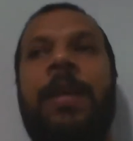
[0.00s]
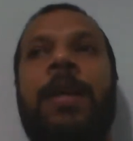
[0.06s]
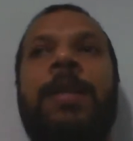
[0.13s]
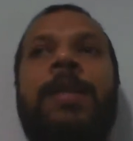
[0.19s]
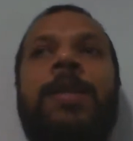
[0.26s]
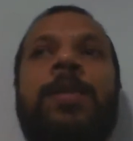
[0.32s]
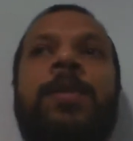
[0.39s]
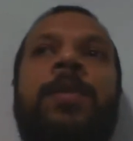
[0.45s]

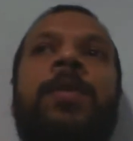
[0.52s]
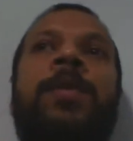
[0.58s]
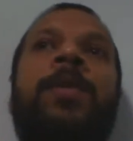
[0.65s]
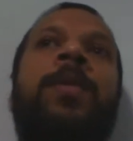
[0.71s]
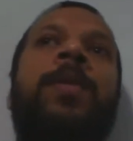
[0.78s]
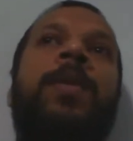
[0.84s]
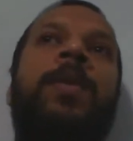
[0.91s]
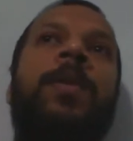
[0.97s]
So
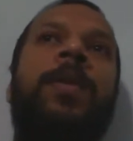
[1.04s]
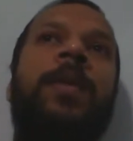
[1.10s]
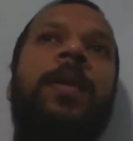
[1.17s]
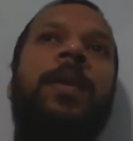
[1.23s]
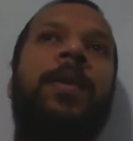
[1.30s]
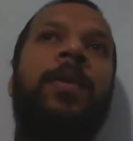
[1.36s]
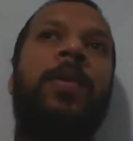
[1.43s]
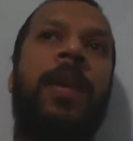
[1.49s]

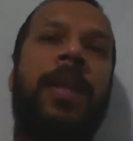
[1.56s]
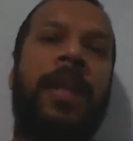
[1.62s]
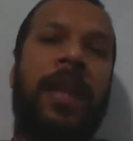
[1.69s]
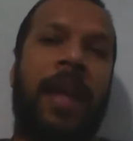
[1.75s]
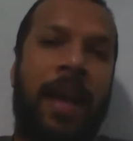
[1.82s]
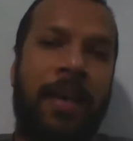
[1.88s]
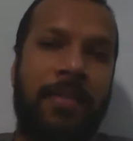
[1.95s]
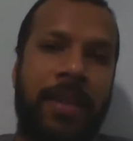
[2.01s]
you can
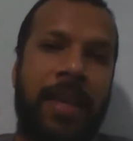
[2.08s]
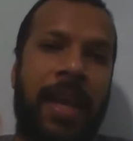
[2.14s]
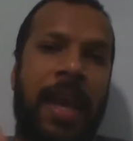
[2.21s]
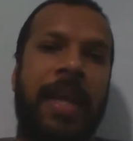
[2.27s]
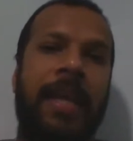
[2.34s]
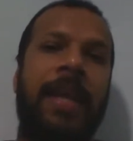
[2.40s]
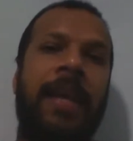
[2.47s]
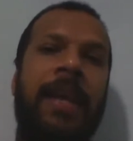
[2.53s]
have an
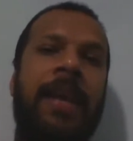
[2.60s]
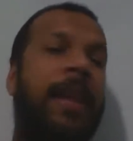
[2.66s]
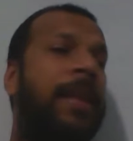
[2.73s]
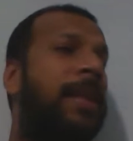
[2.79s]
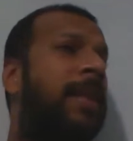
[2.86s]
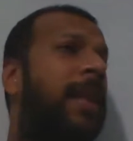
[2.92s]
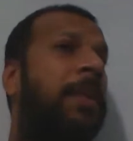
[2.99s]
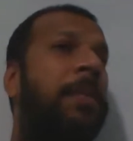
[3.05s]
idea and
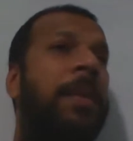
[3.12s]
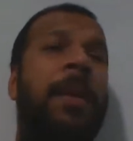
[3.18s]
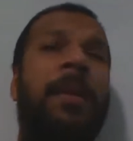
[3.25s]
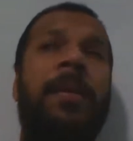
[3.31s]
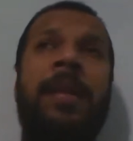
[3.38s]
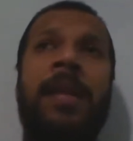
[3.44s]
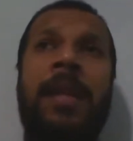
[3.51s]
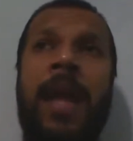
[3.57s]
it can be a
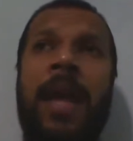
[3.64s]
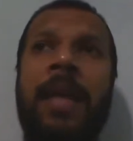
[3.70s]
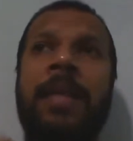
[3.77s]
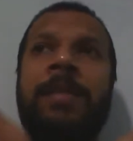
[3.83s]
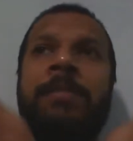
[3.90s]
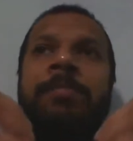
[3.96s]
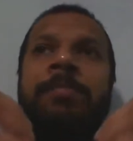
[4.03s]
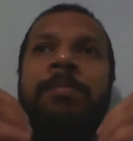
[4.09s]

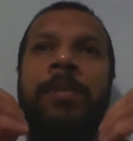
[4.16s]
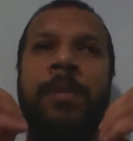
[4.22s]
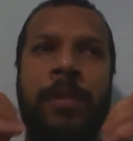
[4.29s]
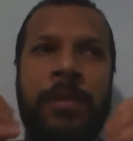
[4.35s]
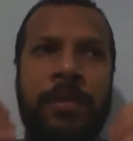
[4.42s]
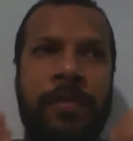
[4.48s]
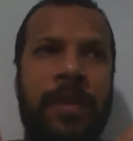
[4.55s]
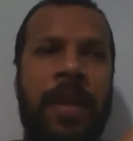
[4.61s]
nice,
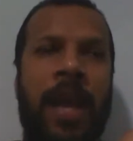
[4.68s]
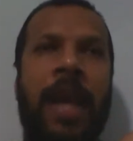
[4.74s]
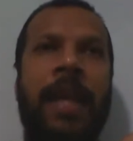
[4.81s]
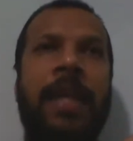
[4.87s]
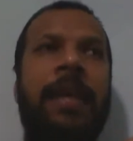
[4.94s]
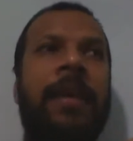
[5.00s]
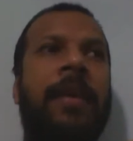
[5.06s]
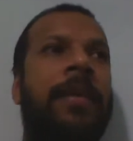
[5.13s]
beautiful
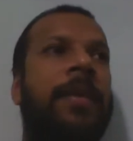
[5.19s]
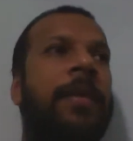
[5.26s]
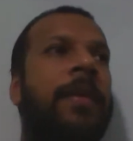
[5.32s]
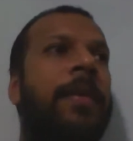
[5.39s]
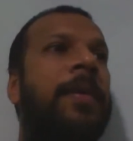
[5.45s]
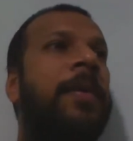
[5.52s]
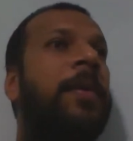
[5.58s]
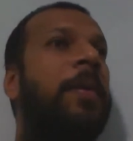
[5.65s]
idea,
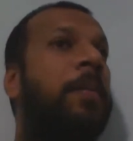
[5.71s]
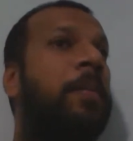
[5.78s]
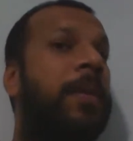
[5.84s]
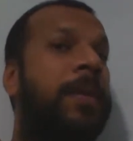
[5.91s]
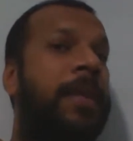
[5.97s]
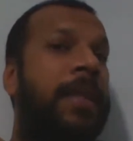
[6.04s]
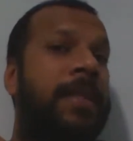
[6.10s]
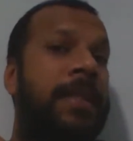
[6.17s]

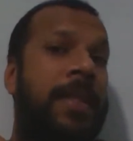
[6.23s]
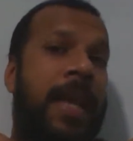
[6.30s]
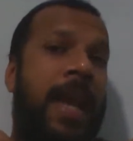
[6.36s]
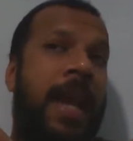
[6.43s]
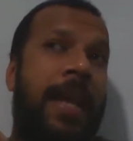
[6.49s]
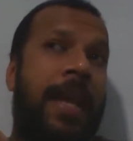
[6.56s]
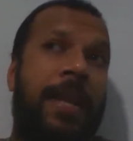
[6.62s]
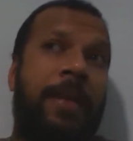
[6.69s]
but is the
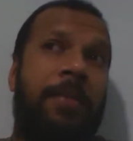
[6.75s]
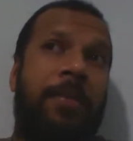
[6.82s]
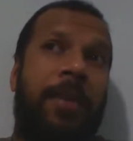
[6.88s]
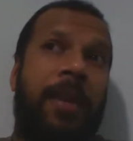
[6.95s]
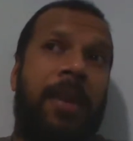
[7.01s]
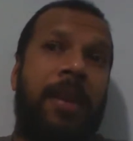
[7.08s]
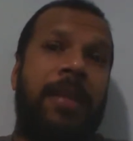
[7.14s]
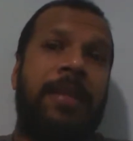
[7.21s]
idea
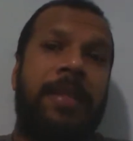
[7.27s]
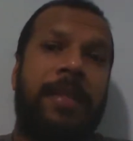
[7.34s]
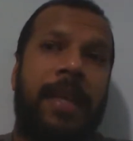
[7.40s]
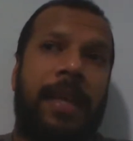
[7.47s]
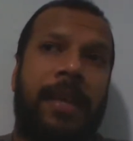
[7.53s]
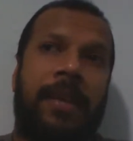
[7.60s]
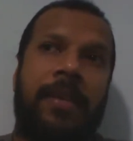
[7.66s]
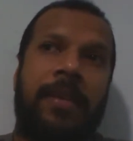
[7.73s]

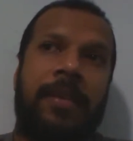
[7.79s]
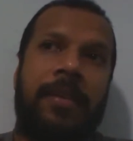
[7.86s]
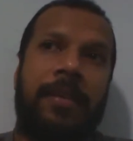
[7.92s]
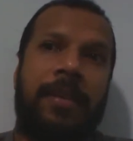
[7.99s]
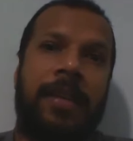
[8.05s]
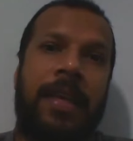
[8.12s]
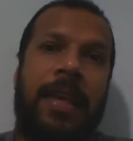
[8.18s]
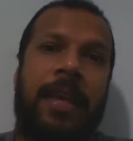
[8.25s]
realistic?
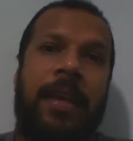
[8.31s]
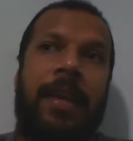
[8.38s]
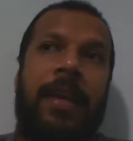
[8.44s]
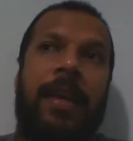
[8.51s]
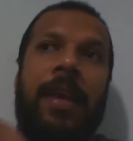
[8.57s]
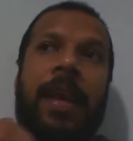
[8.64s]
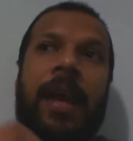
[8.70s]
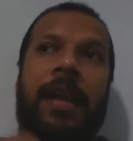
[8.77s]

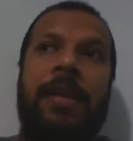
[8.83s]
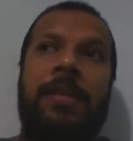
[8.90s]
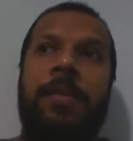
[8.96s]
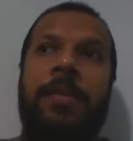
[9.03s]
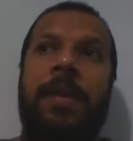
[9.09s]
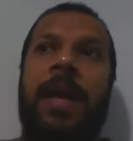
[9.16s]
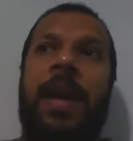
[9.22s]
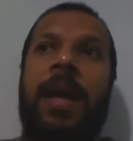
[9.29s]
Can it
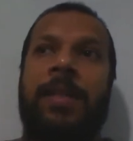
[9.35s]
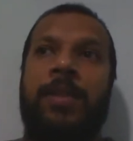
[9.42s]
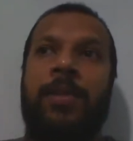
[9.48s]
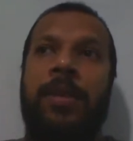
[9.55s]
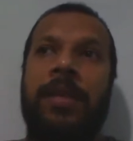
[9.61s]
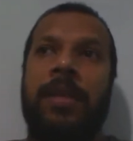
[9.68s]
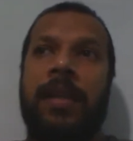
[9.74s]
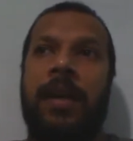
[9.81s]
be
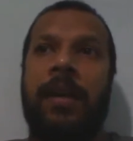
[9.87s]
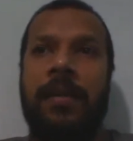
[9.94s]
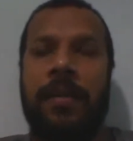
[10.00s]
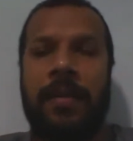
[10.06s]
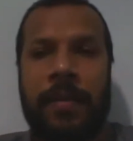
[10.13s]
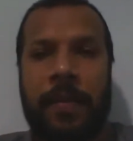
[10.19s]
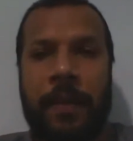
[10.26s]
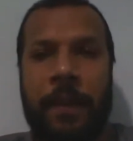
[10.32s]
actually
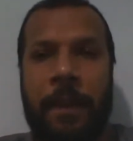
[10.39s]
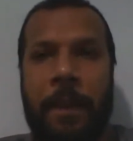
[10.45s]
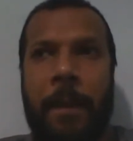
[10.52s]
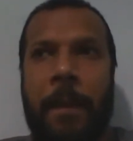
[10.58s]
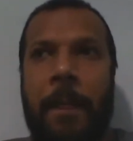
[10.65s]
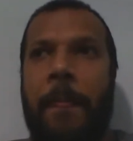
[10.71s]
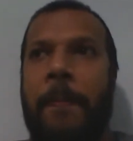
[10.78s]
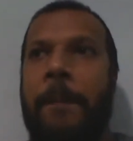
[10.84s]
done?
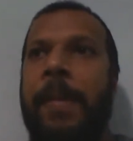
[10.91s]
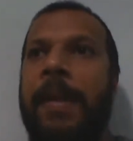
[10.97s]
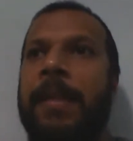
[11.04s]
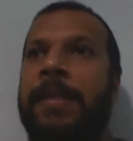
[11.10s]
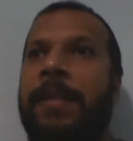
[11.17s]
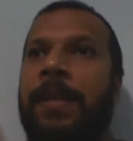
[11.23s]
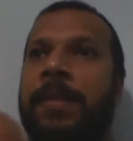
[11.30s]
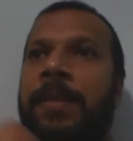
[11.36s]

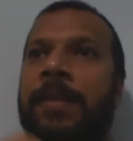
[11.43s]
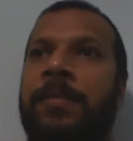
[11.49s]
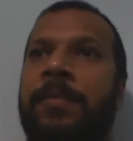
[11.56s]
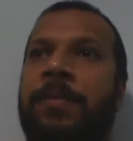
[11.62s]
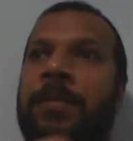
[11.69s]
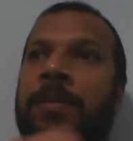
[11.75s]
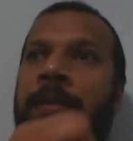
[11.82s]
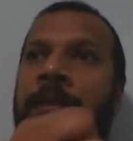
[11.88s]
Does it
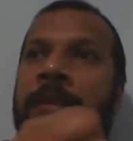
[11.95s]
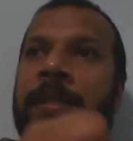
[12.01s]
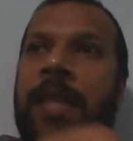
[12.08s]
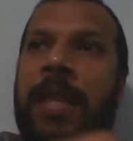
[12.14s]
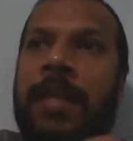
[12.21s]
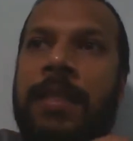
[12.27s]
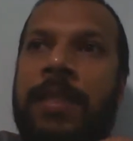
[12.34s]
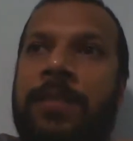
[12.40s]

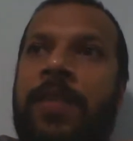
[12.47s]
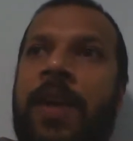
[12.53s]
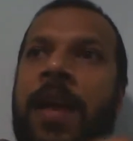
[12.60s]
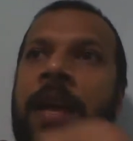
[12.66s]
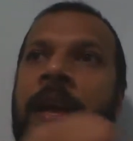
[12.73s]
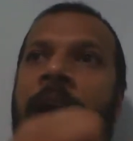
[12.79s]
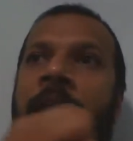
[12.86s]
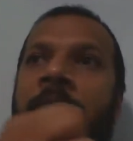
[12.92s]

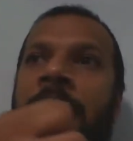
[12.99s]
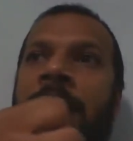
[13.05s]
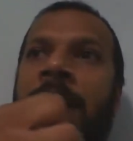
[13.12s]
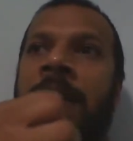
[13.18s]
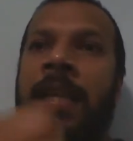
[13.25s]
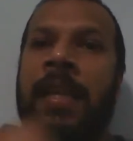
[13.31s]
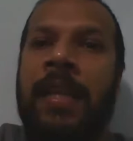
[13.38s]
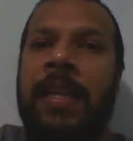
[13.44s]
satisfy a
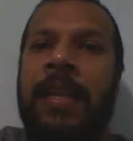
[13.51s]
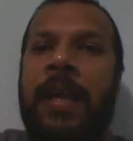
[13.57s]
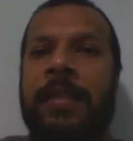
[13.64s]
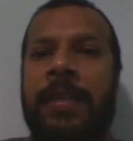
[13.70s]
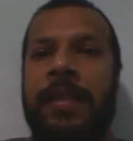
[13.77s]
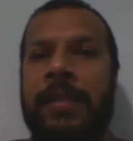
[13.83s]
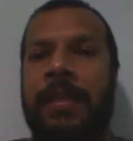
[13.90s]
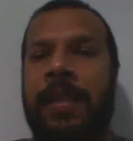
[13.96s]
need
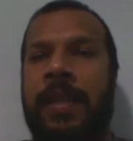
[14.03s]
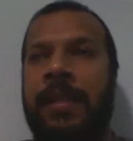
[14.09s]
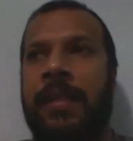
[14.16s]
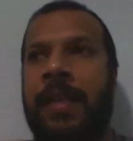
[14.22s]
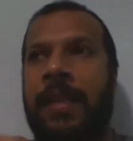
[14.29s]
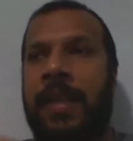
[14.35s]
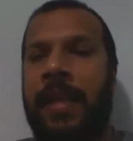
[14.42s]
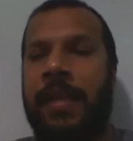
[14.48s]

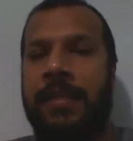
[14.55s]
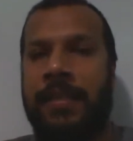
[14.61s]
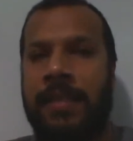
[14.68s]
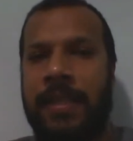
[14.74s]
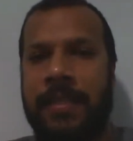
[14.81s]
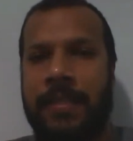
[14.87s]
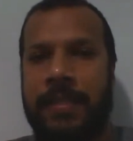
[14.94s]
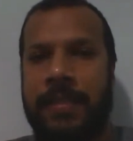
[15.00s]
that
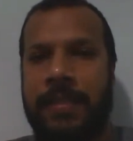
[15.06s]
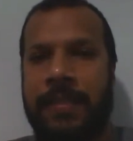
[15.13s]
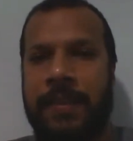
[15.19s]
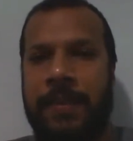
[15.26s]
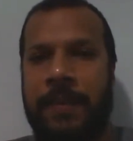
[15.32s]
exists?